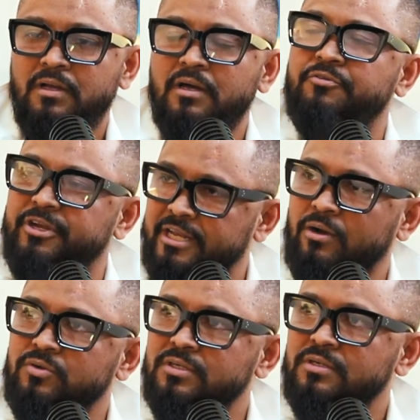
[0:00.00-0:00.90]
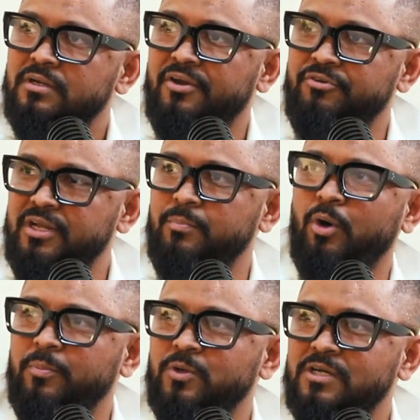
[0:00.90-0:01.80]
renowned and really
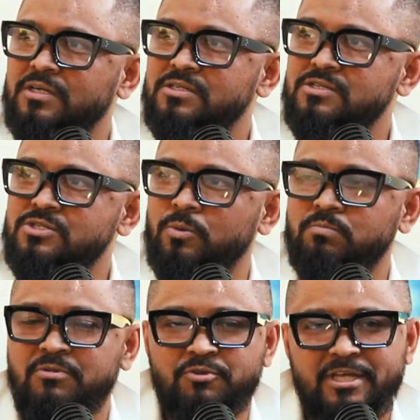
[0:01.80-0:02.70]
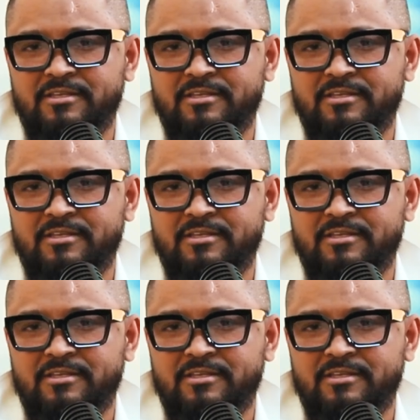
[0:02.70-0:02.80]
popular. So if you take the